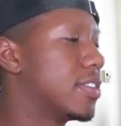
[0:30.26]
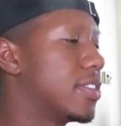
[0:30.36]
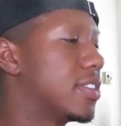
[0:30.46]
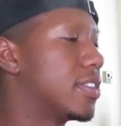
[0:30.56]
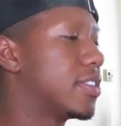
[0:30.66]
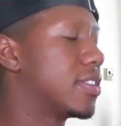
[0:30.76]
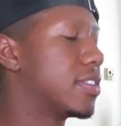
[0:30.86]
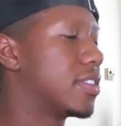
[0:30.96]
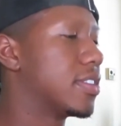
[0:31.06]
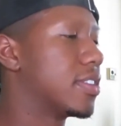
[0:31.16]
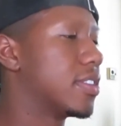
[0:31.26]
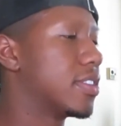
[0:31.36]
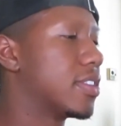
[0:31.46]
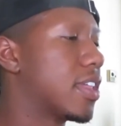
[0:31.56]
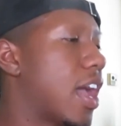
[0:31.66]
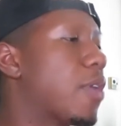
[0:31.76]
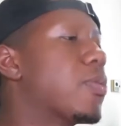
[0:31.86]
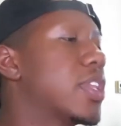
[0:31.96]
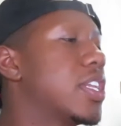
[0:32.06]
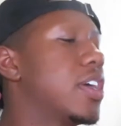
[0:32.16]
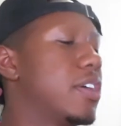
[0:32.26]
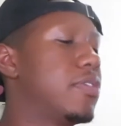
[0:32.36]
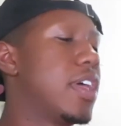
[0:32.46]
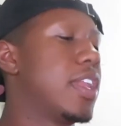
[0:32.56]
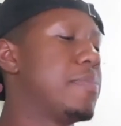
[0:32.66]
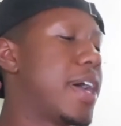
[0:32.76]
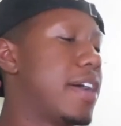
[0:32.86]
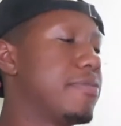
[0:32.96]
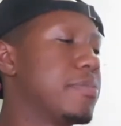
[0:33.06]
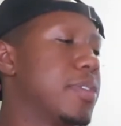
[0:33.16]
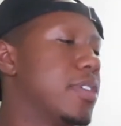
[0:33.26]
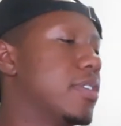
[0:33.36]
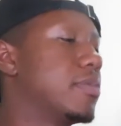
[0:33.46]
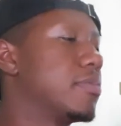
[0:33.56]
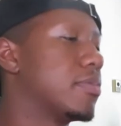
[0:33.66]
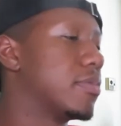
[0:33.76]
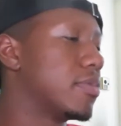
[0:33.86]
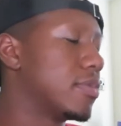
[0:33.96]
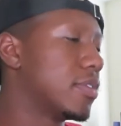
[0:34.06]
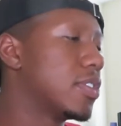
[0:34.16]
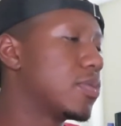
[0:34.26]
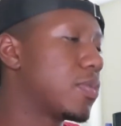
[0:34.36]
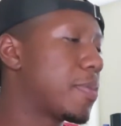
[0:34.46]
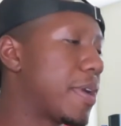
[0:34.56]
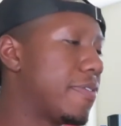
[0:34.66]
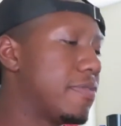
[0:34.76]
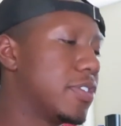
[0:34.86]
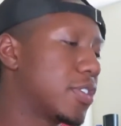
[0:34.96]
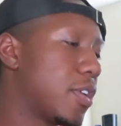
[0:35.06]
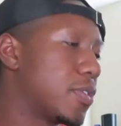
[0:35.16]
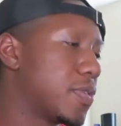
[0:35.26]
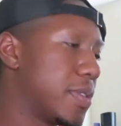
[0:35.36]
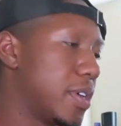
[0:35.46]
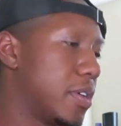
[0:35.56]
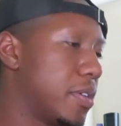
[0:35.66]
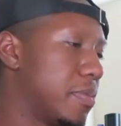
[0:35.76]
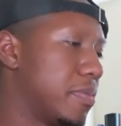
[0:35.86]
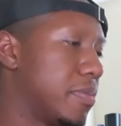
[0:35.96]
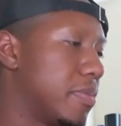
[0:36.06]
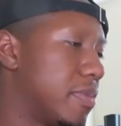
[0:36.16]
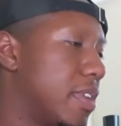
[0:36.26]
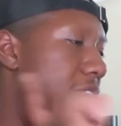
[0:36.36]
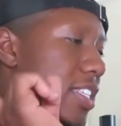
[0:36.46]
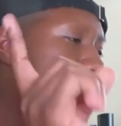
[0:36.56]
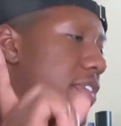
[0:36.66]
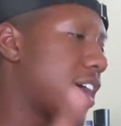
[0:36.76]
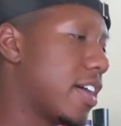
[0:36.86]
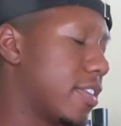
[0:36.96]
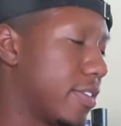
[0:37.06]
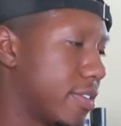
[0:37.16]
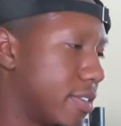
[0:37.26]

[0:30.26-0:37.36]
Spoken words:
I really love Lullaby from them. It's one of my favorite songs from them as of now.